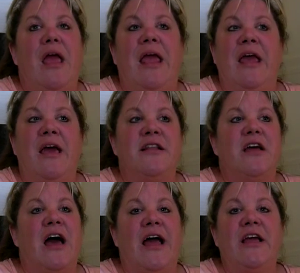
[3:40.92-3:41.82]

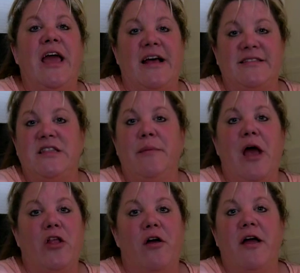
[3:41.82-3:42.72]
I asked them
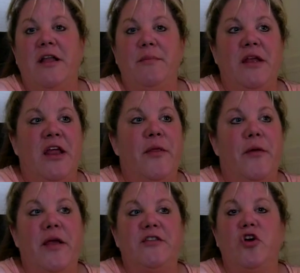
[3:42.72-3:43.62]
how long I had been in
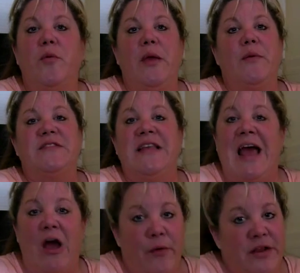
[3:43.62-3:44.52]
there. They told me it was 1
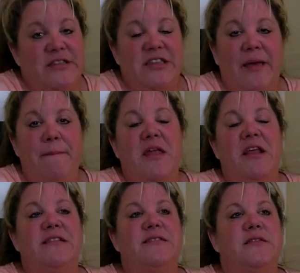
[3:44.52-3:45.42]
hour and 10
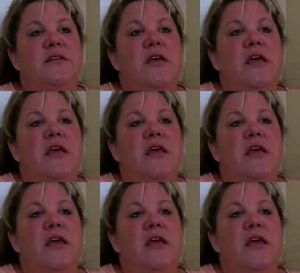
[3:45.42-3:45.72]
minutes.